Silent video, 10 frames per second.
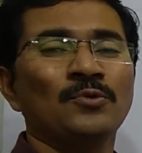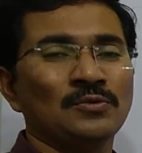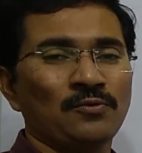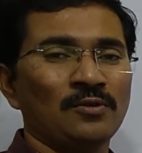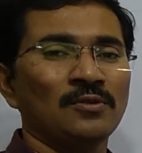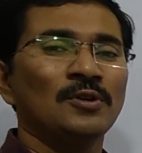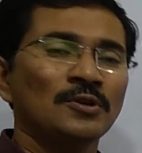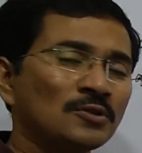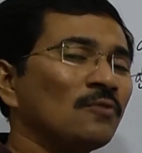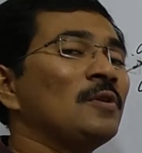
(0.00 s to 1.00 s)
fruitful.
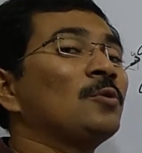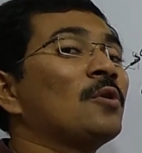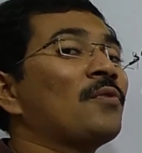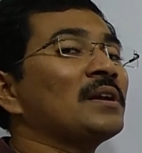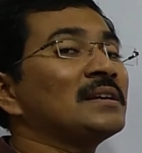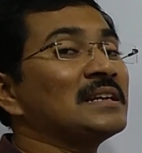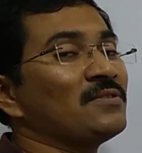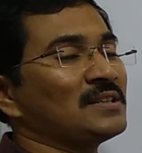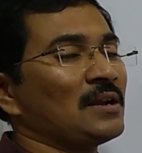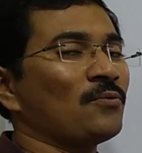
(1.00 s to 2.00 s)
So we'll go for
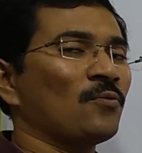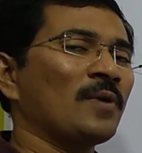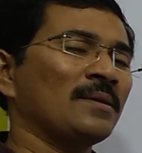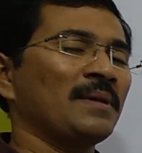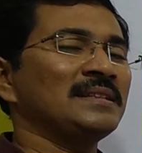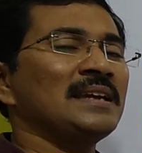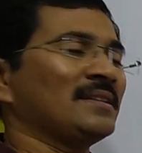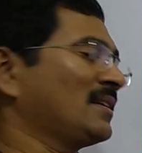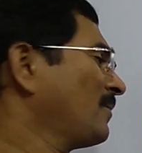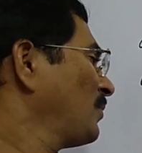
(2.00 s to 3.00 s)
division of one by the
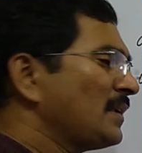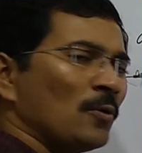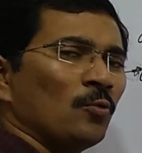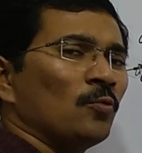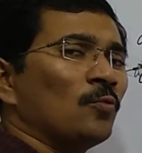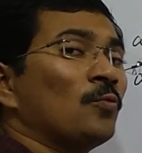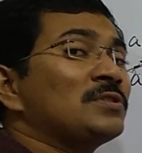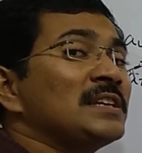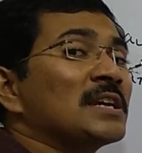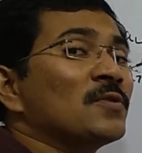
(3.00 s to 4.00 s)
other. Now
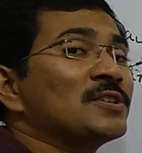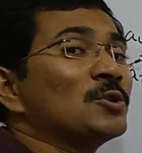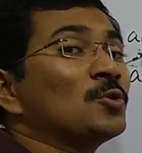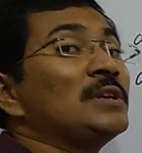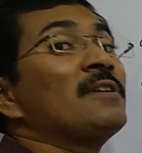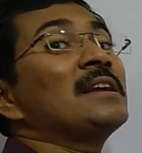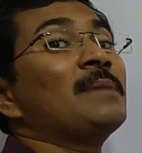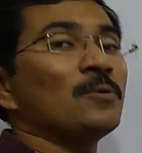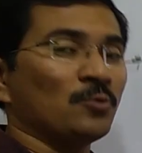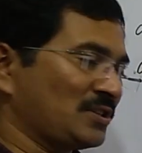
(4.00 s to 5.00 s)
which equation to divide
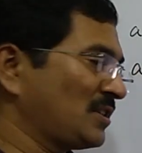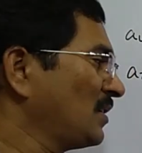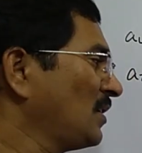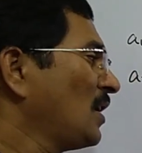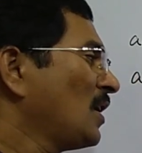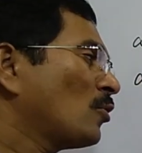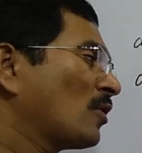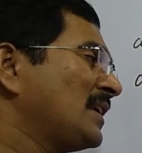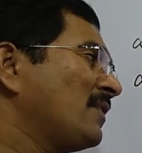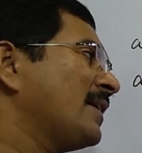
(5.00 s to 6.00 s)
by which? You
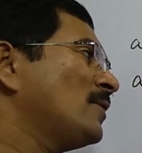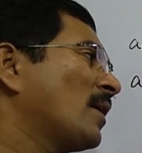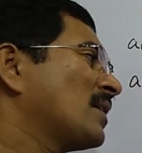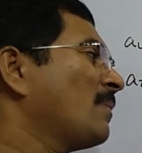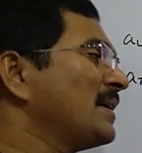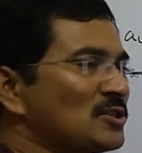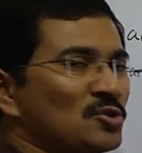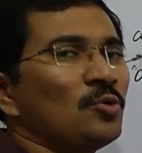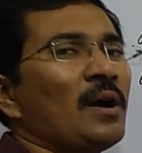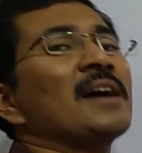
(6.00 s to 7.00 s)
can divide 1 by
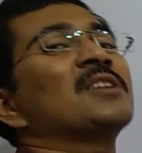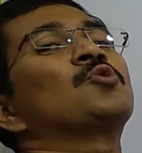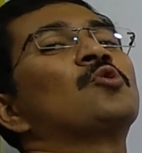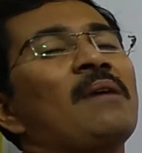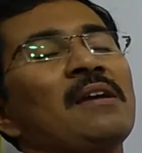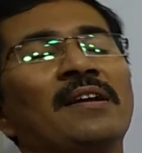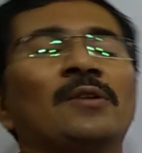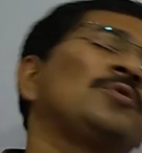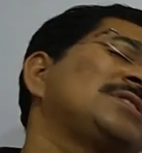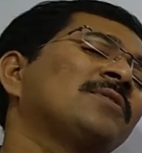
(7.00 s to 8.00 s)
2 or 2 by
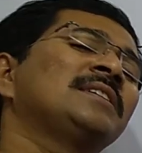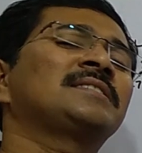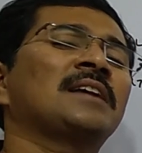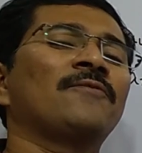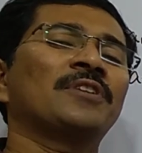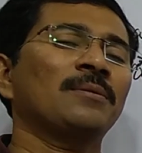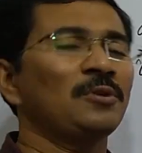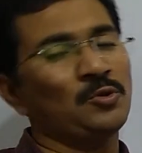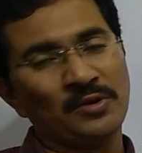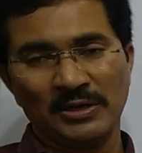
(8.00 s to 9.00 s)
1. Whichever is
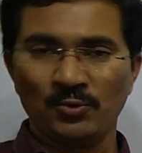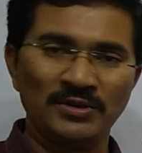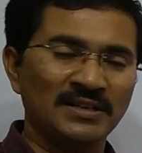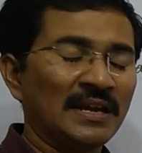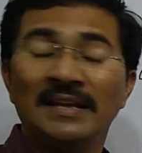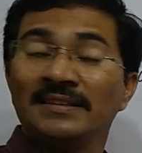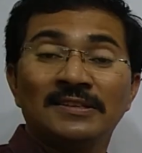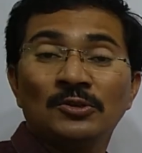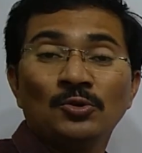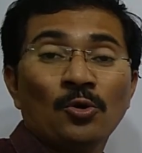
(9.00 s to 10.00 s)
comfortable you can do it.
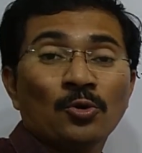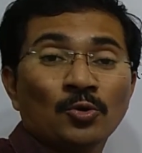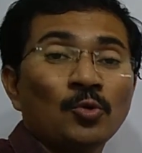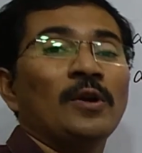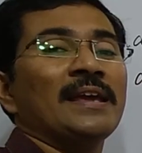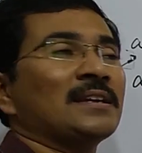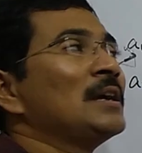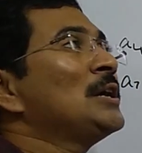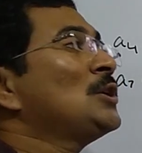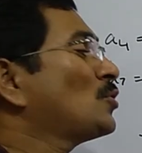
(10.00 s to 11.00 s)
There's no rule
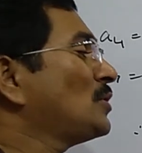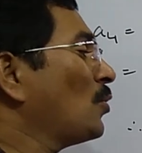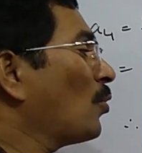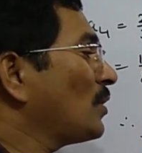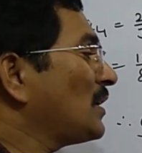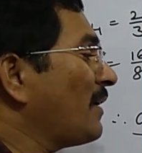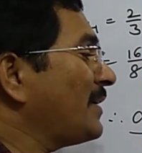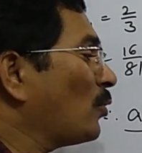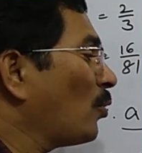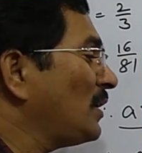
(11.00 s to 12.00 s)
like we should
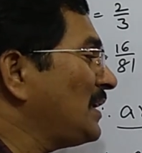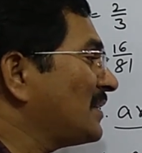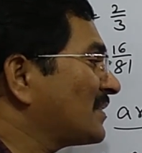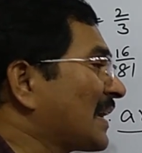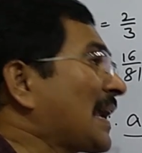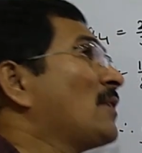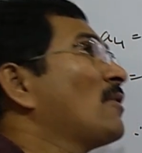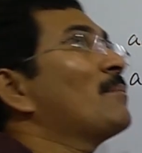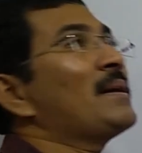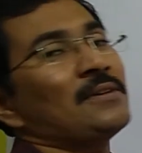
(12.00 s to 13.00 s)
divide only the second
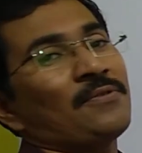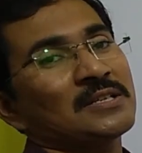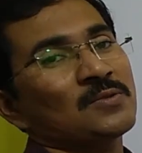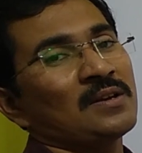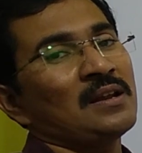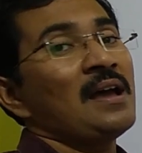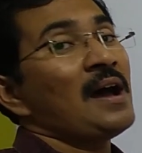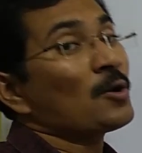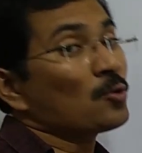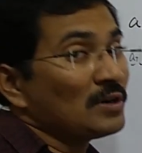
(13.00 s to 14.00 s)
one by the first one
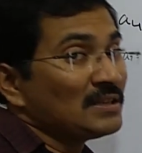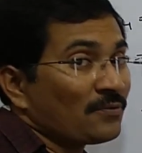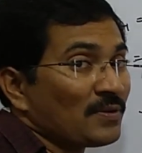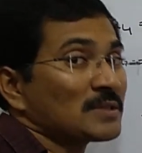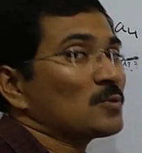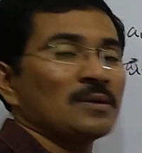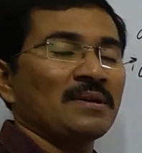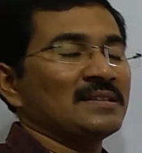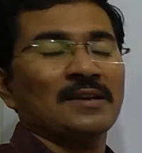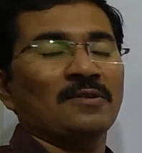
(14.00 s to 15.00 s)
or only the first one
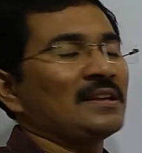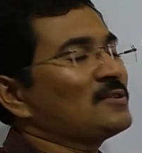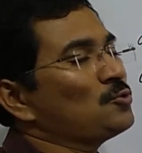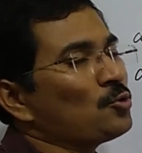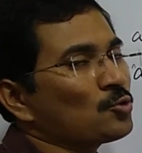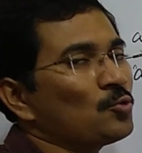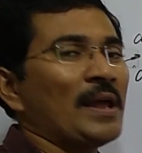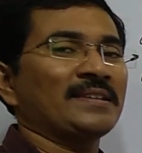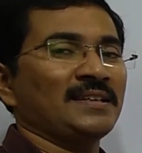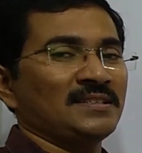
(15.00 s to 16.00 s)
by the second. There's no rule
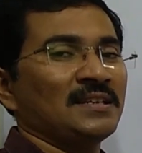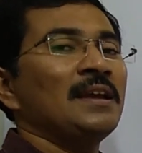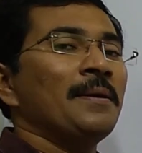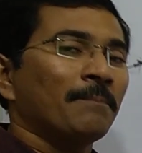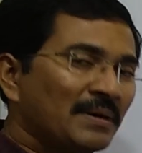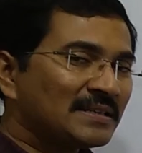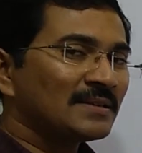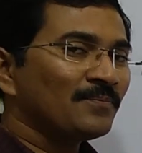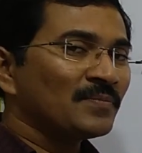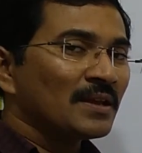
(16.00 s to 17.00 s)
as such.
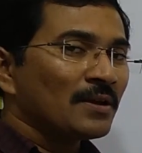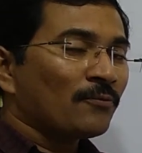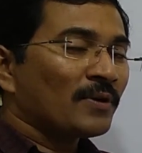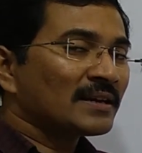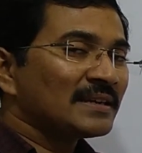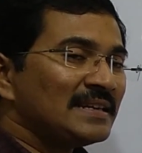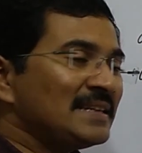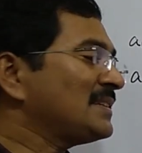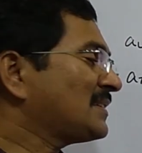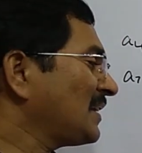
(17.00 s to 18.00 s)
But for
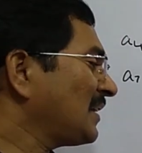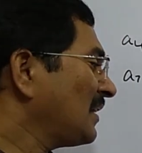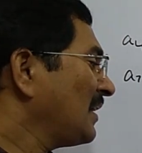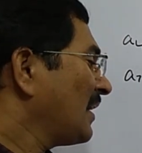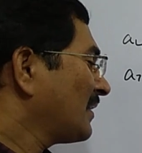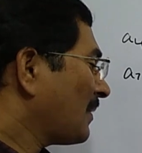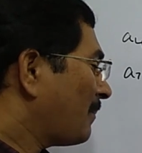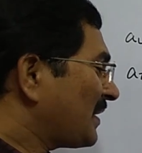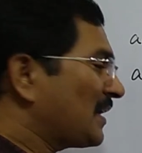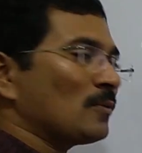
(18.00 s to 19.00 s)
easy thing, the
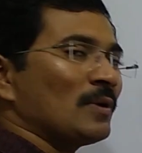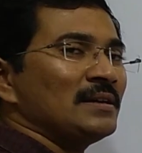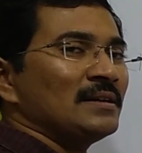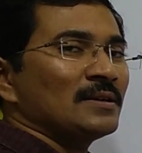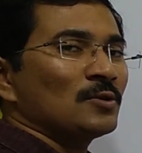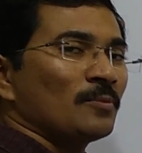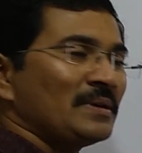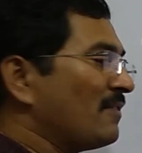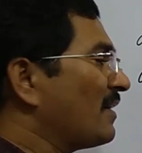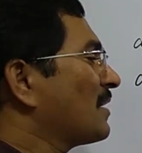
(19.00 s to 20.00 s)
bigger one to be
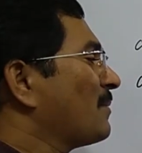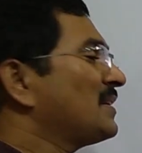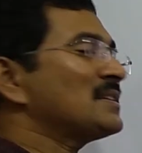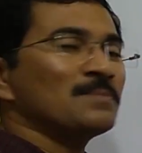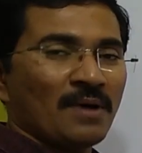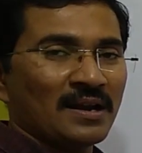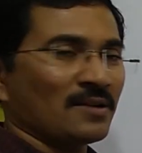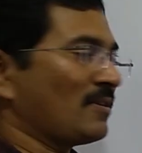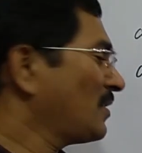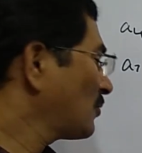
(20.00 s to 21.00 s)
divided by the
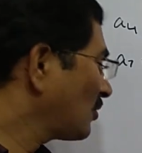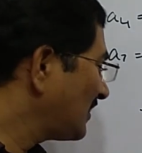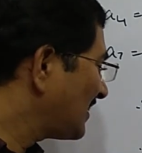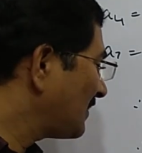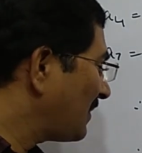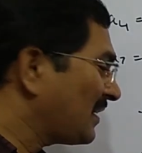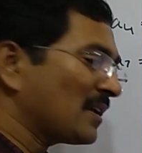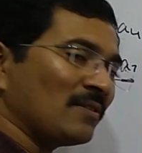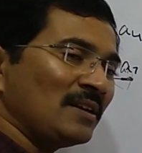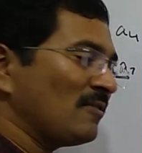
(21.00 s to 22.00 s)
smaller one. So this is
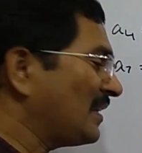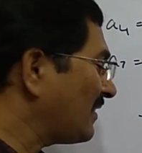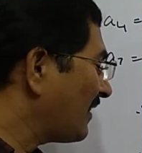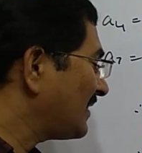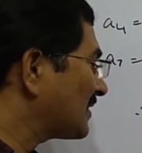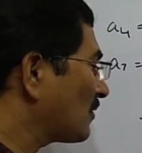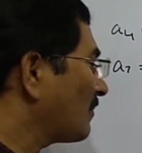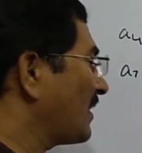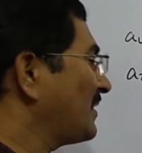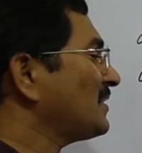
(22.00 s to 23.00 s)
bigger one, we'll divide this
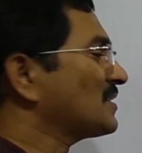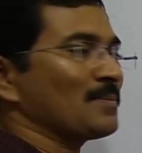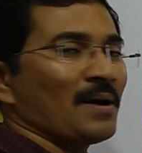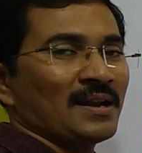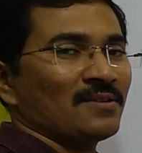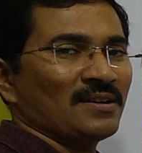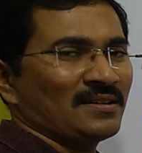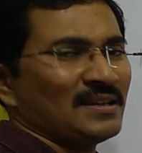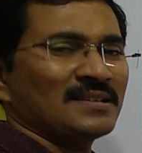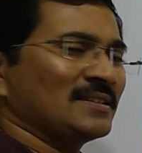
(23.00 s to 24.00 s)
one by the smaller one.
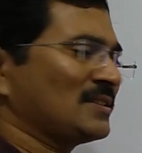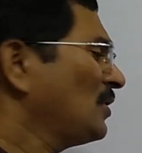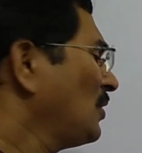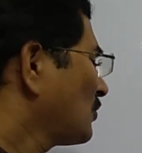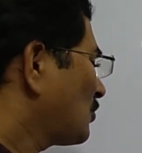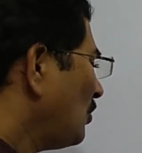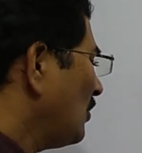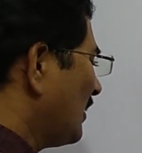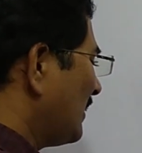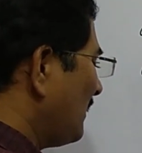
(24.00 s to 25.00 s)
That's it.
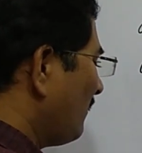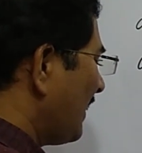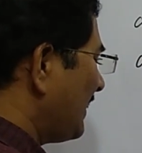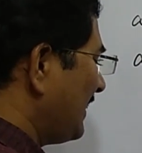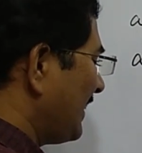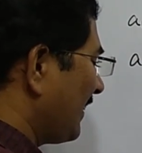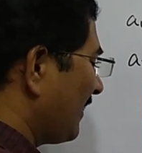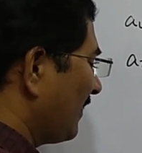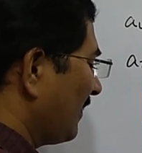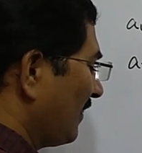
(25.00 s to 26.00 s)
So
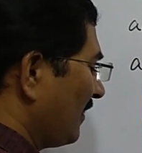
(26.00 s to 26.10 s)
dividing